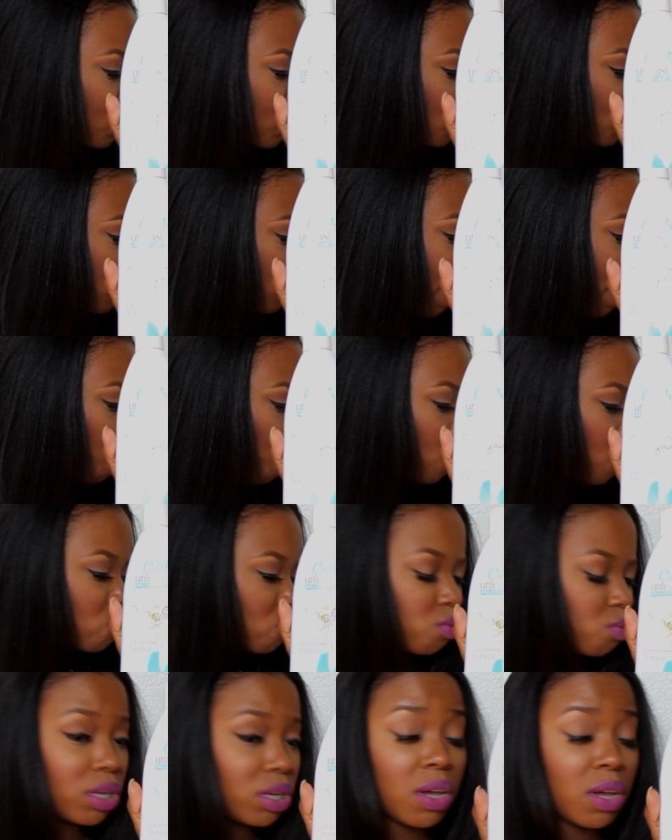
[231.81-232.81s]
So that
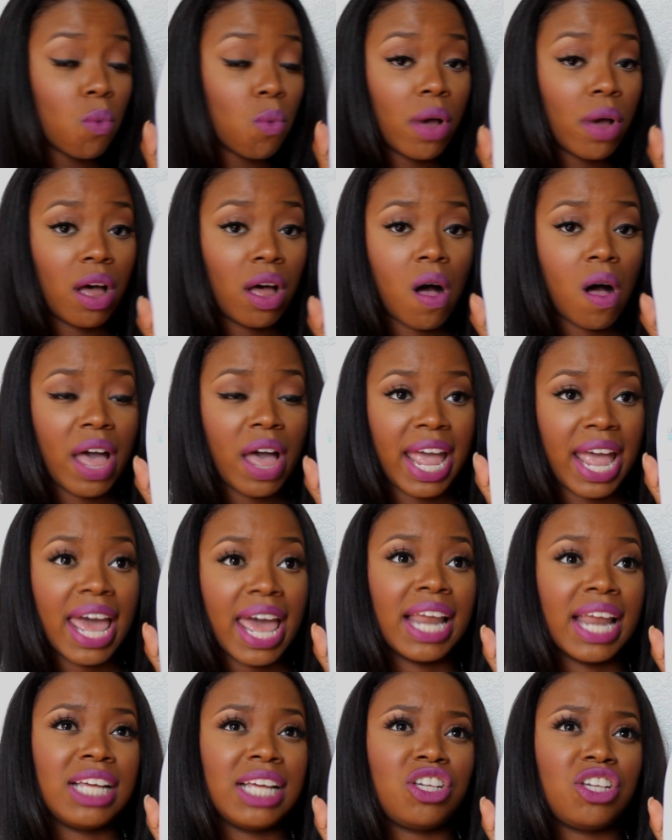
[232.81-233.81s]
works really well,
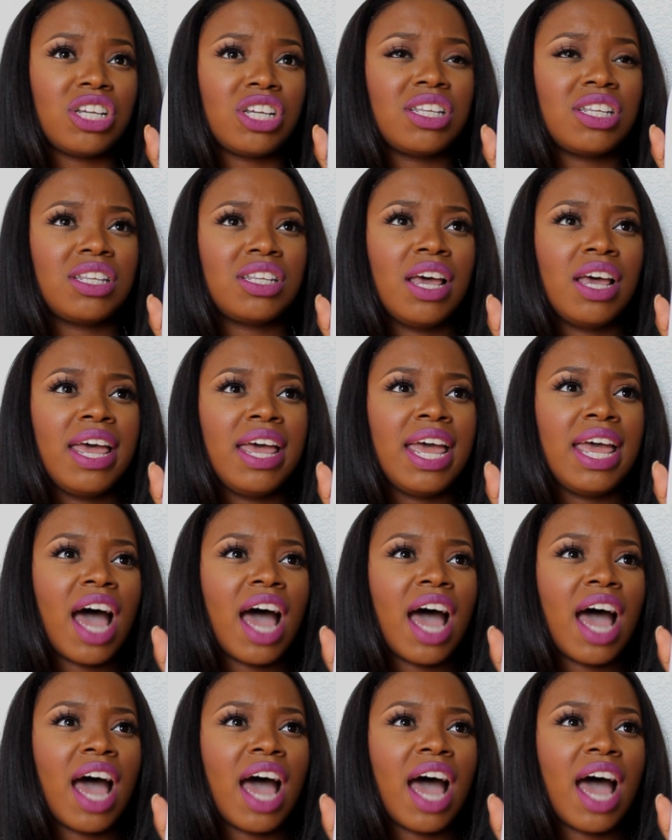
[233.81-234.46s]
and it just,